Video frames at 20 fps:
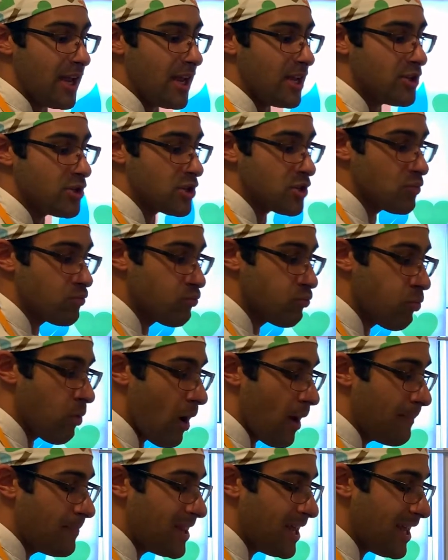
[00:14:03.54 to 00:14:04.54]
just
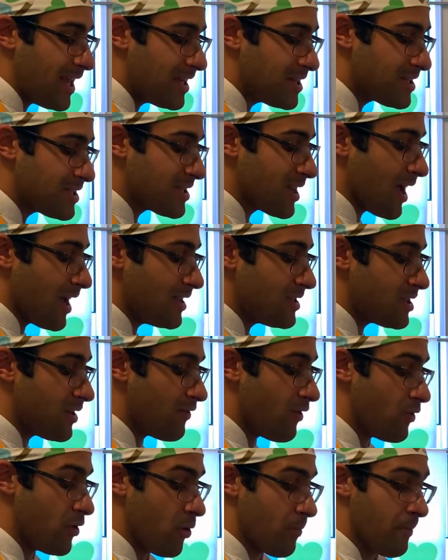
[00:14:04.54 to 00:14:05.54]
rub the insides
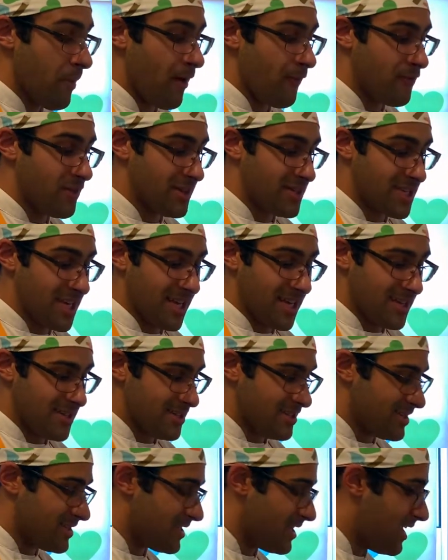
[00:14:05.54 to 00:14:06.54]
of your muffin
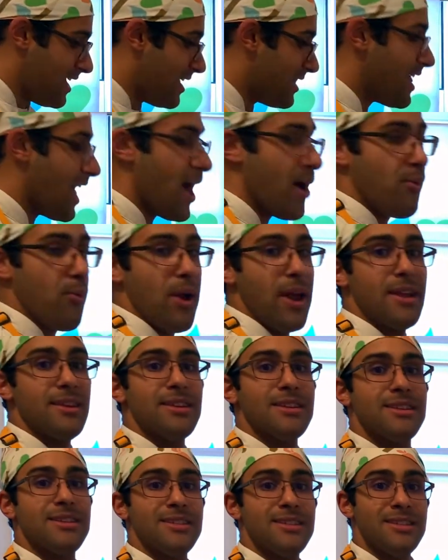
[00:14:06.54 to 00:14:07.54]
tins. That way it
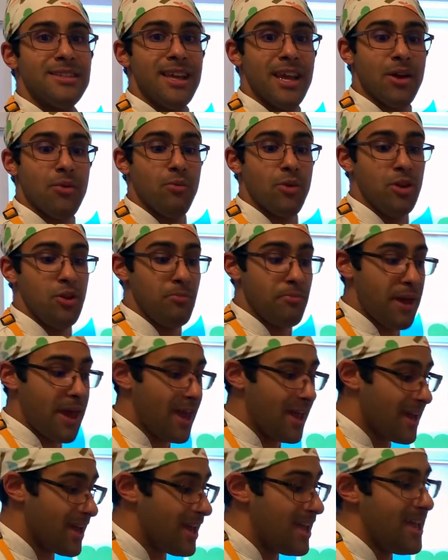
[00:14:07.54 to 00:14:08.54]
doesn't stick when you
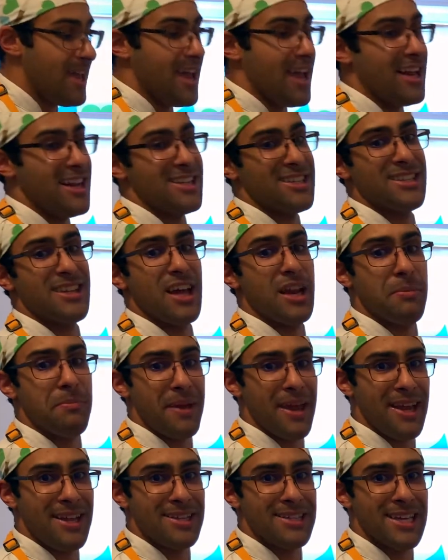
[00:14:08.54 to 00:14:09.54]
bake, and it's not a
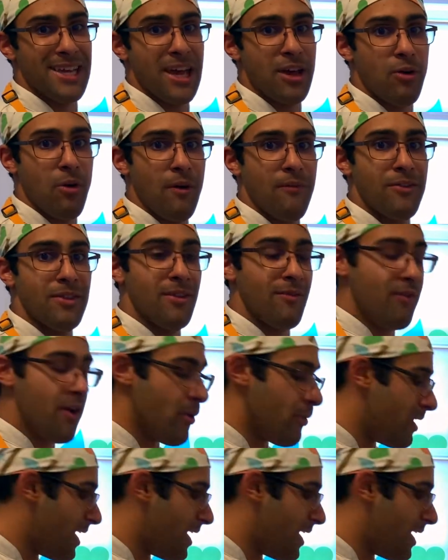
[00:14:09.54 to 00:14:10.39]
pain to get off at the very